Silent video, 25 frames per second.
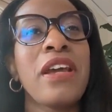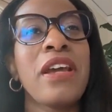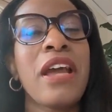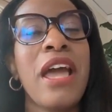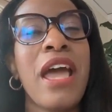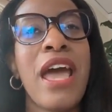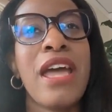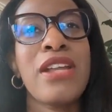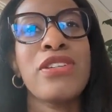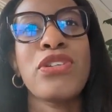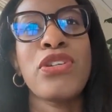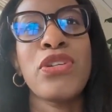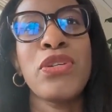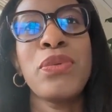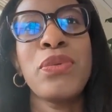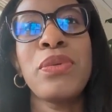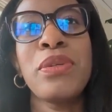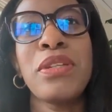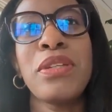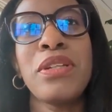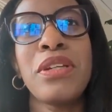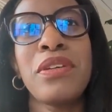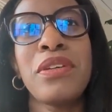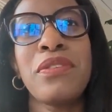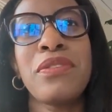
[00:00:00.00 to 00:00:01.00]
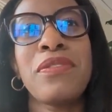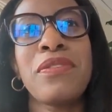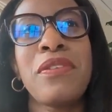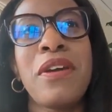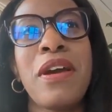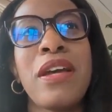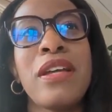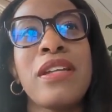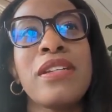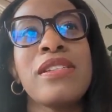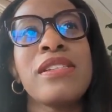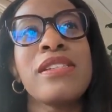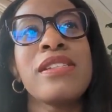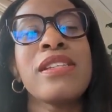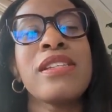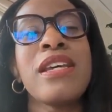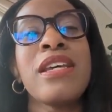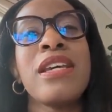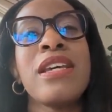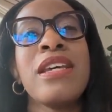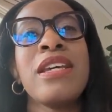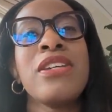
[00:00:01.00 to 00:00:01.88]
Like I had two really good friends,